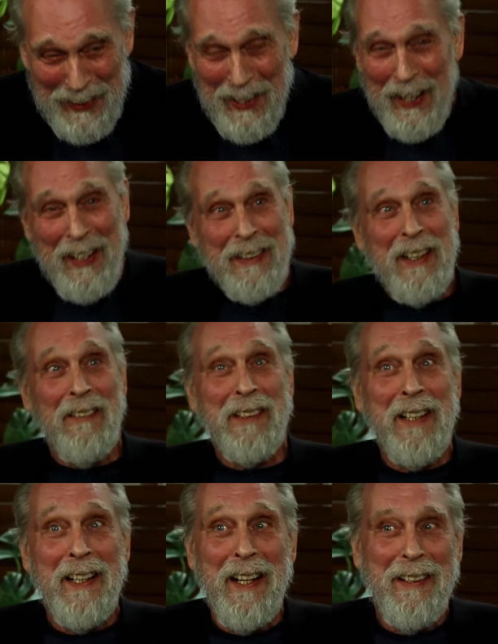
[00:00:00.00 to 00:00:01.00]
had never
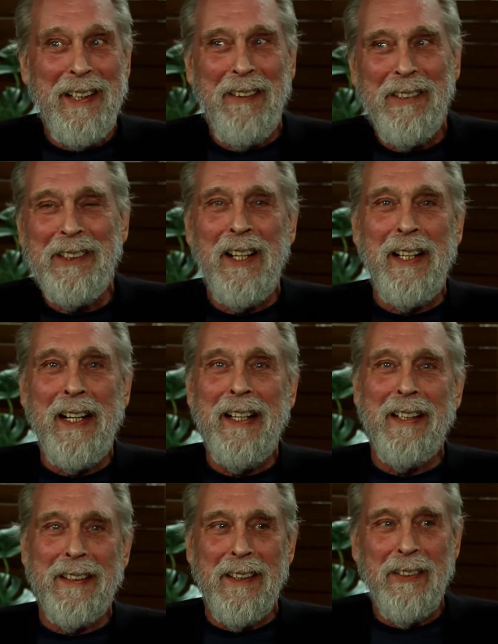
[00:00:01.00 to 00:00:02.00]
done
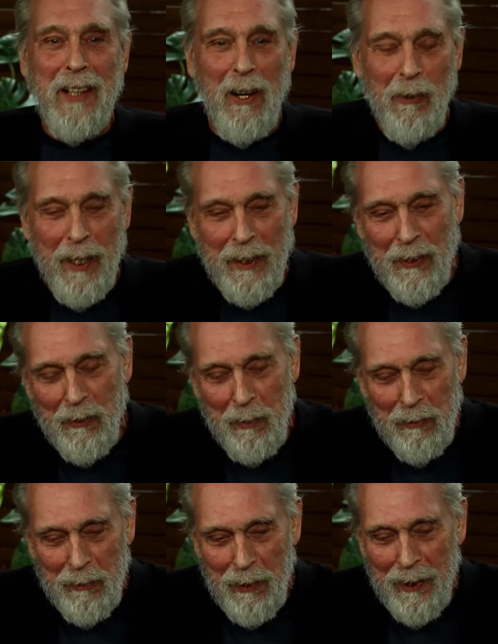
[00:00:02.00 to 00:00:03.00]
anything this outrageous
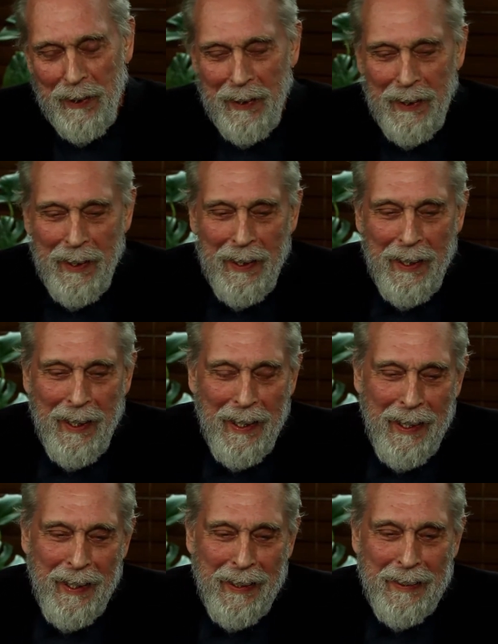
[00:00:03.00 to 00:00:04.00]
before.
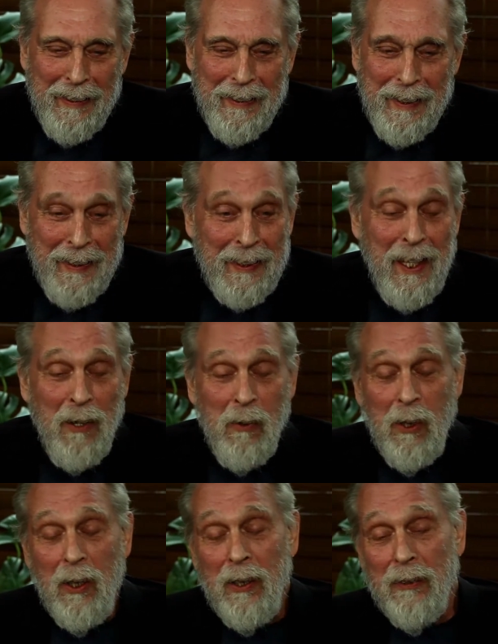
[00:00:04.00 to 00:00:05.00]
And it got
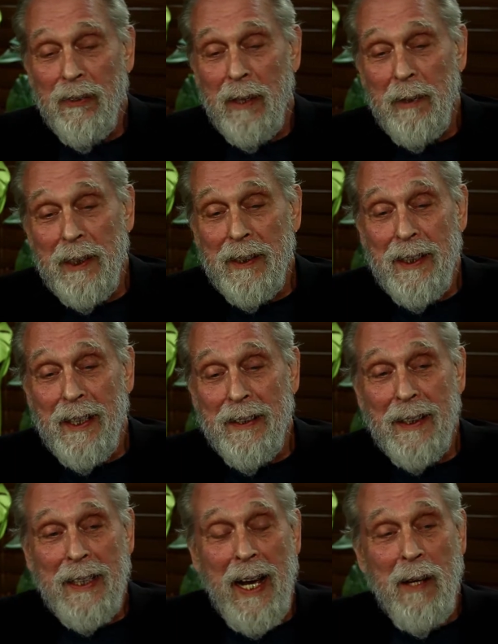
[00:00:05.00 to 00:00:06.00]
worse. I mean,
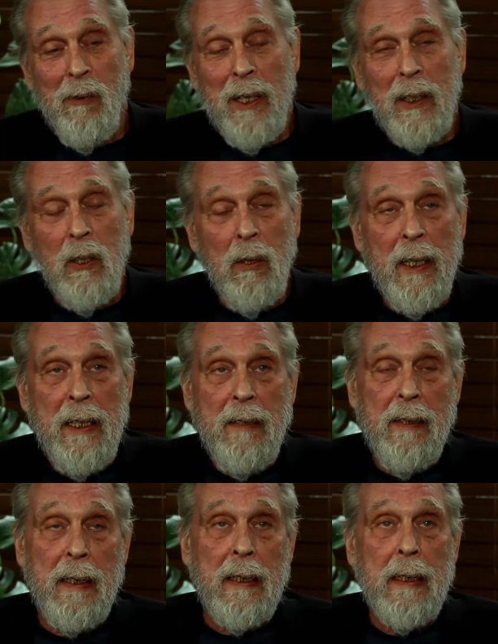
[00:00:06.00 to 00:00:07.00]
the guy went
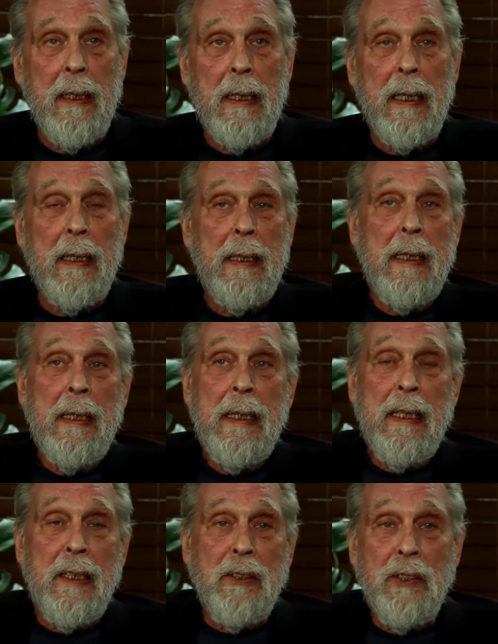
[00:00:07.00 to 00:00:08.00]
crazy.
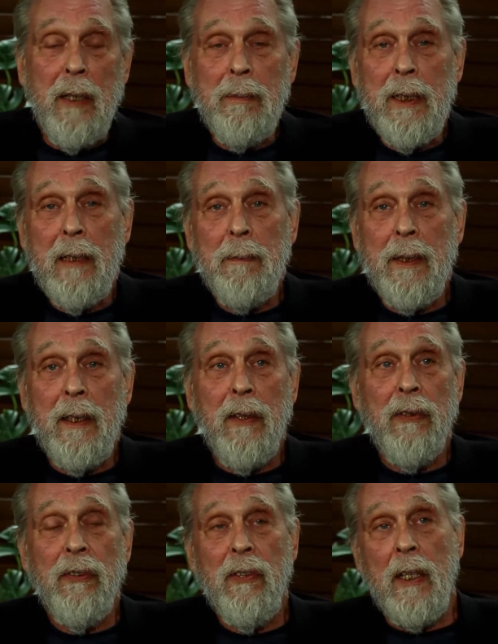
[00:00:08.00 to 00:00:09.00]
He jumped up in his
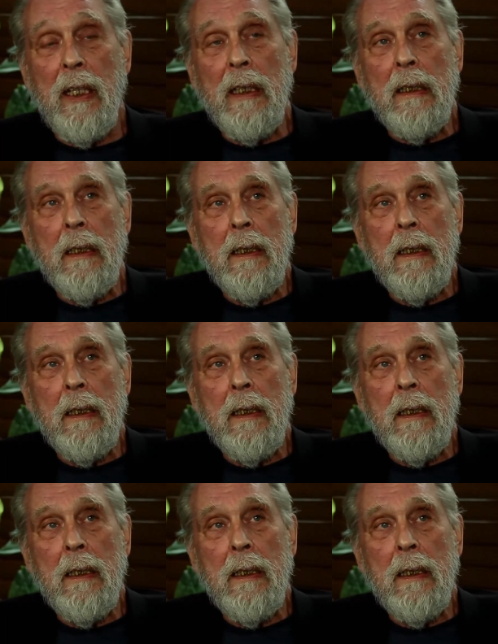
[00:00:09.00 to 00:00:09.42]
seat,